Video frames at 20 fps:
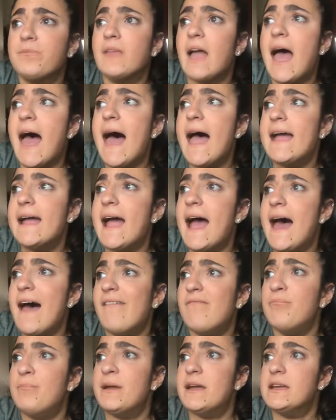I
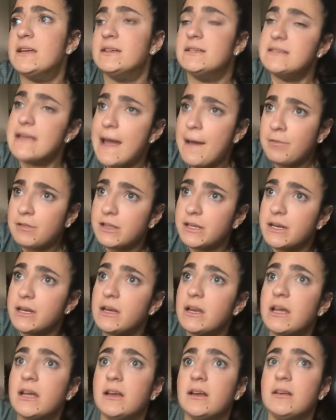have been dabbling
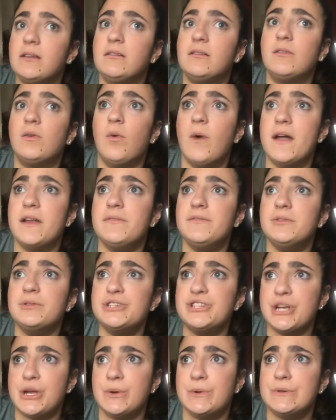in quite a few
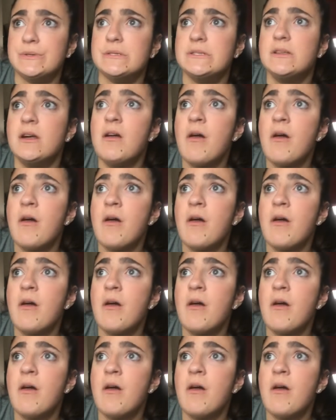shows.